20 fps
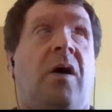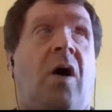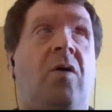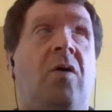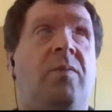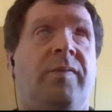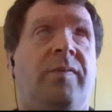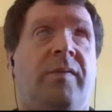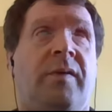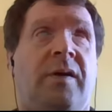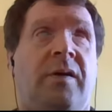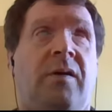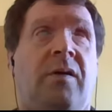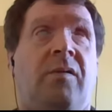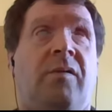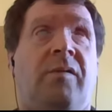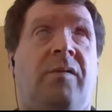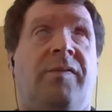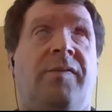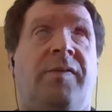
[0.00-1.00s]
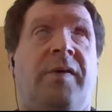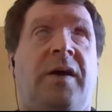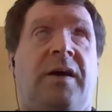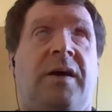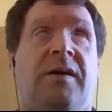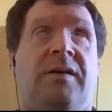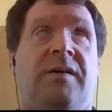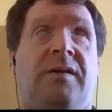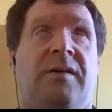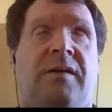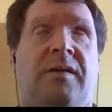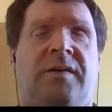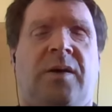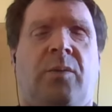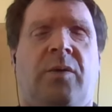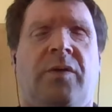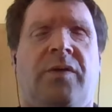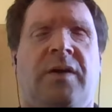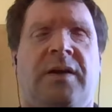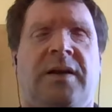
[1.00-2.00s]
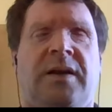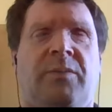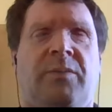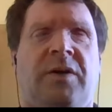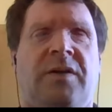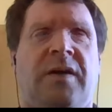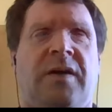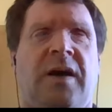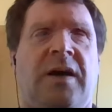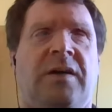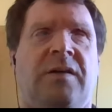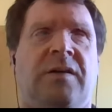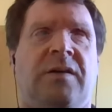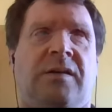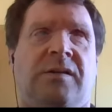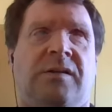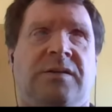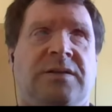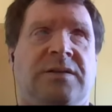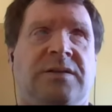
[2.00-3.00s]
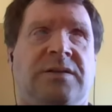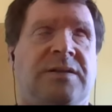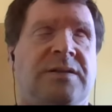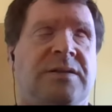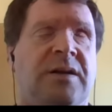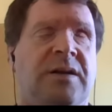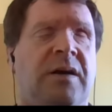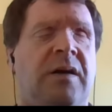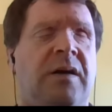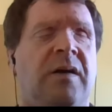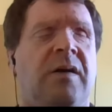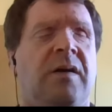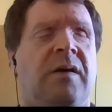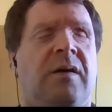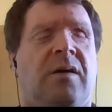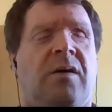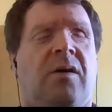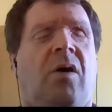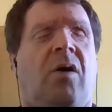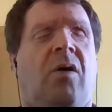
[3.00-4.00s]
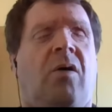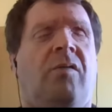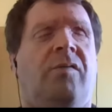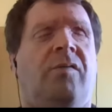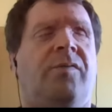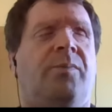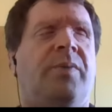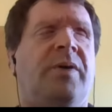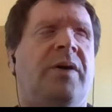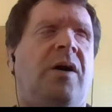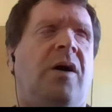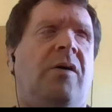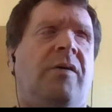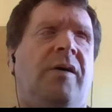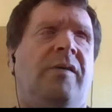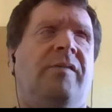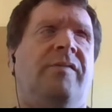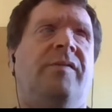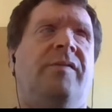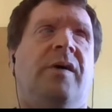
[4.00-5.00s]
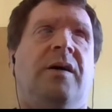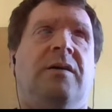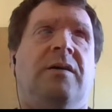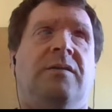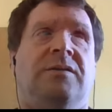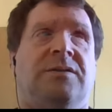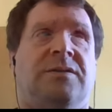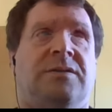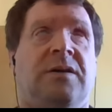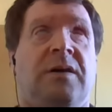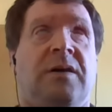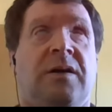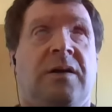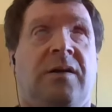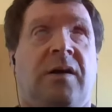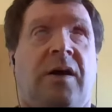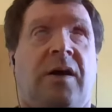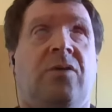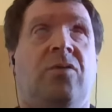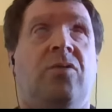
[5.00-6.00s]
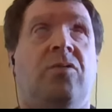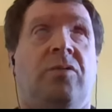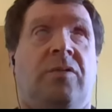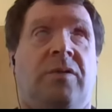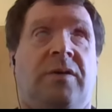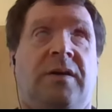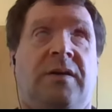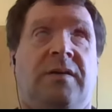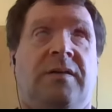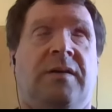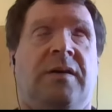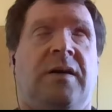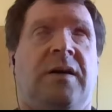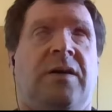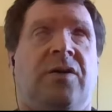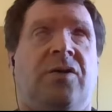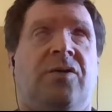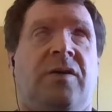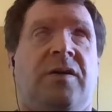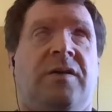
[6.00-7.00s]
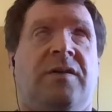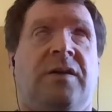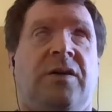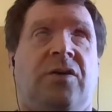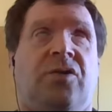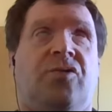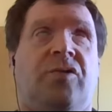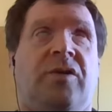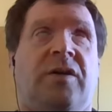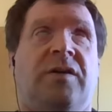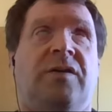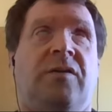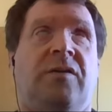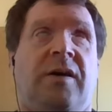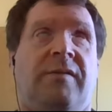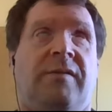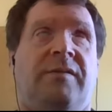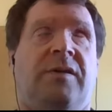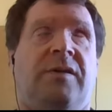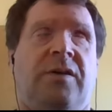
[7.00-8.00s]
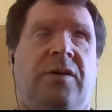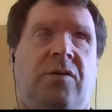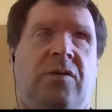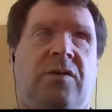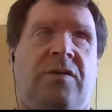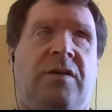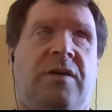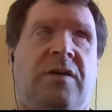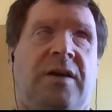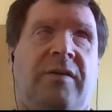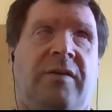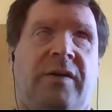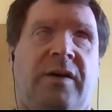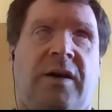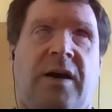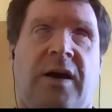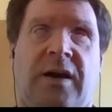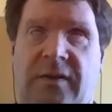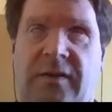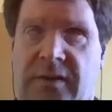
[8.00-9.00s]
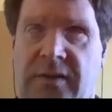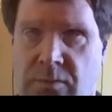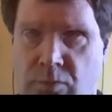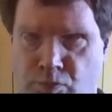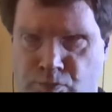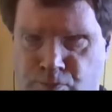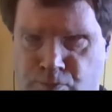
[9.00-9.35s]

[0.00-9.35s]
hopefully fix some of the limitations of BRF files, like all these interesting tricks you have to use to navigate.